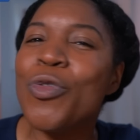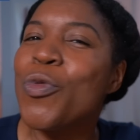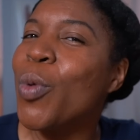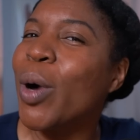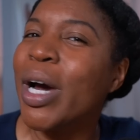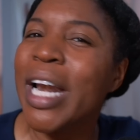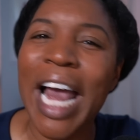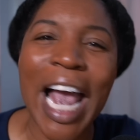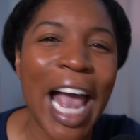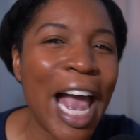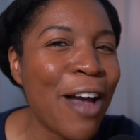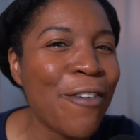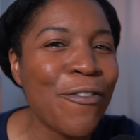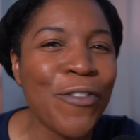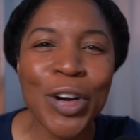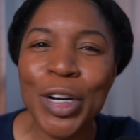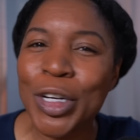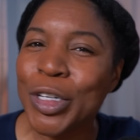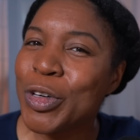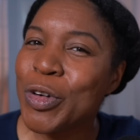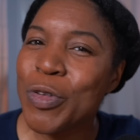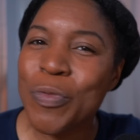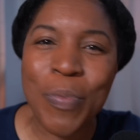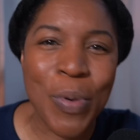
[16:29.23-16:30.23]
whatever
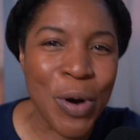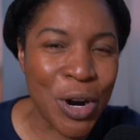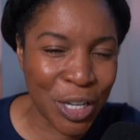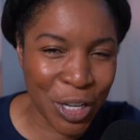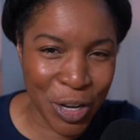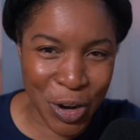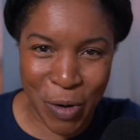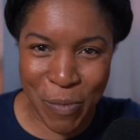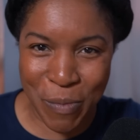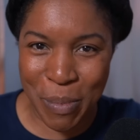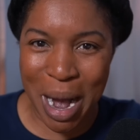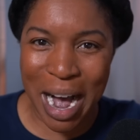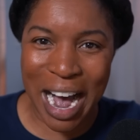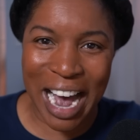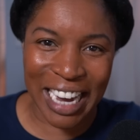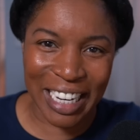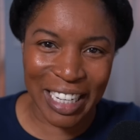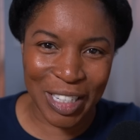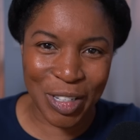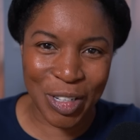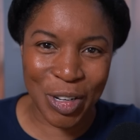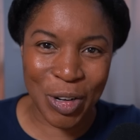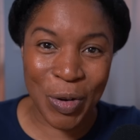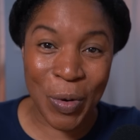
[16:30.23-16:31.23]
you put your
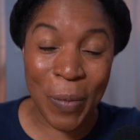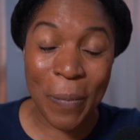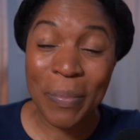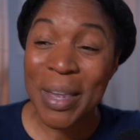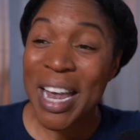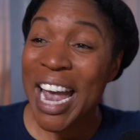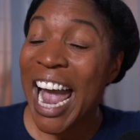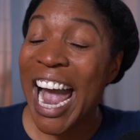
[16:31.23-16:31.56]
mind to.